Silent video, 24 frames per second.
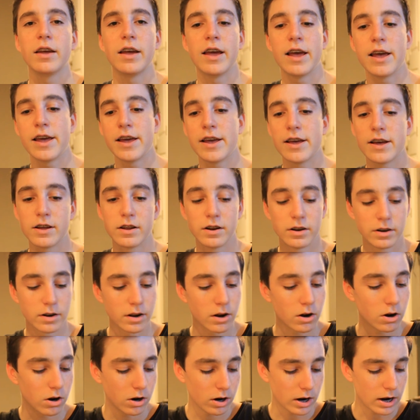And
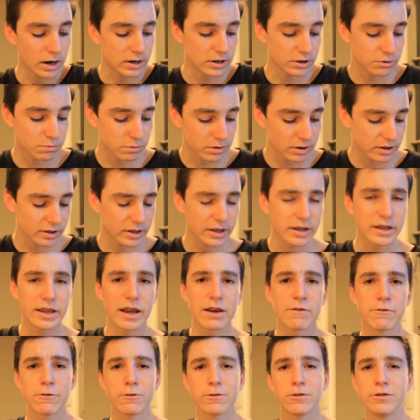I just wanted to thank
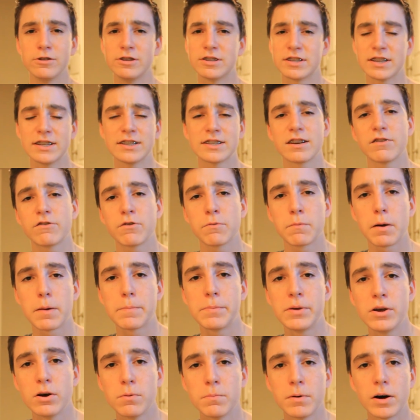everyone who sent stuff to my
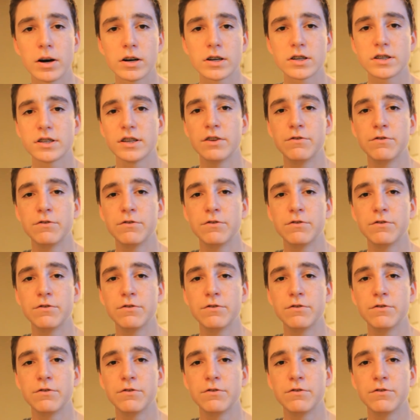P.O. box.